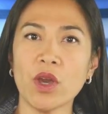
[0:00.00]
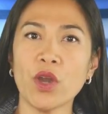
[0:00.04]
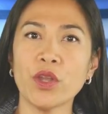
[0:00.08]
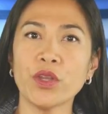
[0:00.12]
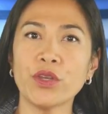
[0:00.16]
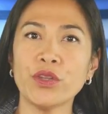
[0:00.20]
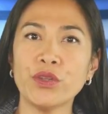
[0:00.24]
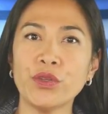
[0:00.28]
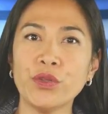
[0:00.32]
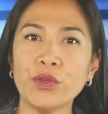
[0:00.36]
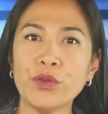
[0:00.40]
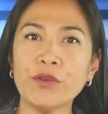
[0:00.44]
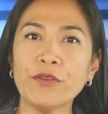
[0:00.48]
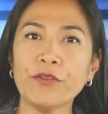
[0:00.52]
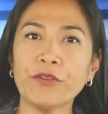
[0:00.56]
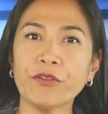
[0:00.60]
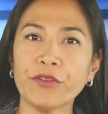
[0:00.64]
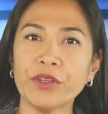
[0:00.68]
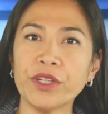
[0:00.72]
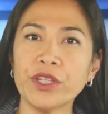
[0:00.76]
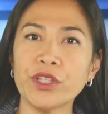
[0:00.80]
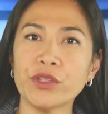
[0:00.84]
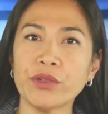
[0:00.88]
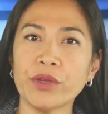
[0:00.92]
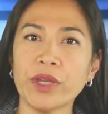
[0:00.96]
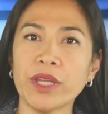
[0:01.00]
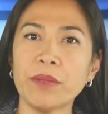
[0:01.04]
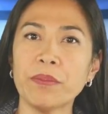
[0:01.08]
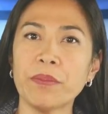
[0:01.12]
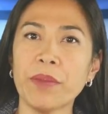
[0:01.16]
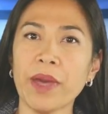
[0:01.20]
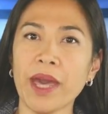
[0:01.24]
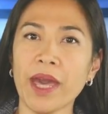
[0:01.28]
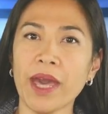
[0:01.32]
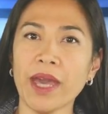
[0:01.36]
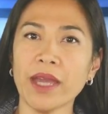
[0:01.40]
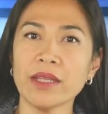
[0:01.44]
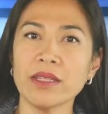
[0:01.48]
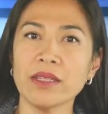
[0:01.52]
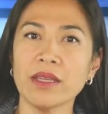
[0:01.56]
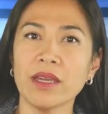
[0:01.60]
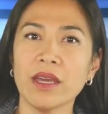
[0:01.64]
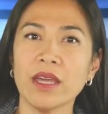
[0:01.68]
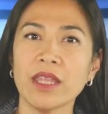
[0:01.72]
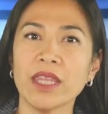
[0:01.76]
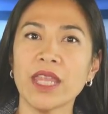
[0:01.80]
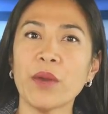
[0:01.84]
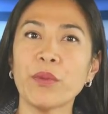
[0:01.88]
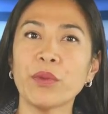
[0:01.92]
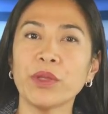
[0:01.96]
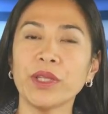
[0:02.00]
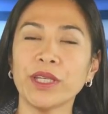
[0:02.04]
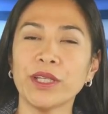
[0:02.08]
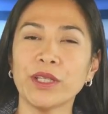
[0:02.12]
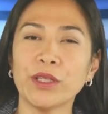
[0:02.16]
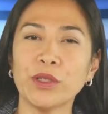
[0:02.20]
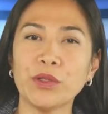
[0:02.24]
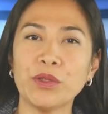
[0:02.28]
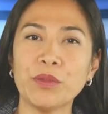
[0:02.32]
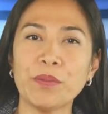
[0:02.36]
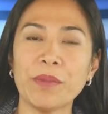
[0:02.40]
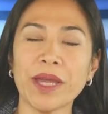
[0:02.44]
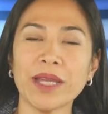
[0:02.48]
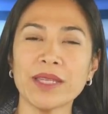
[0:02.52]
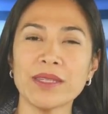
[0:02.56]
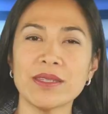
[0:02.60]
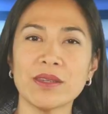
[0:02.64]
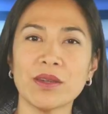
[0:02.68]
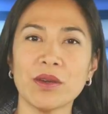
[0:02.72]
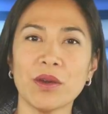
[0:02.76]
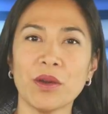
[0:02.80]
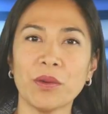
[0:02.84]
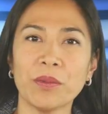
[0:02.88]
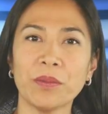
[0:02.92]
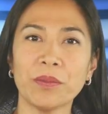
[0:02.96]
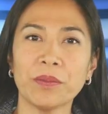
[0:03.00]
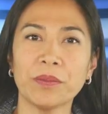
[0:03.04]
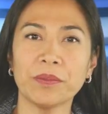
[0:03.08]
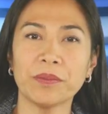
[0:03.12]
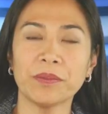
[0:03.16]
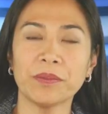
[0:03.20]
on a new free trade pact that will include Mexico.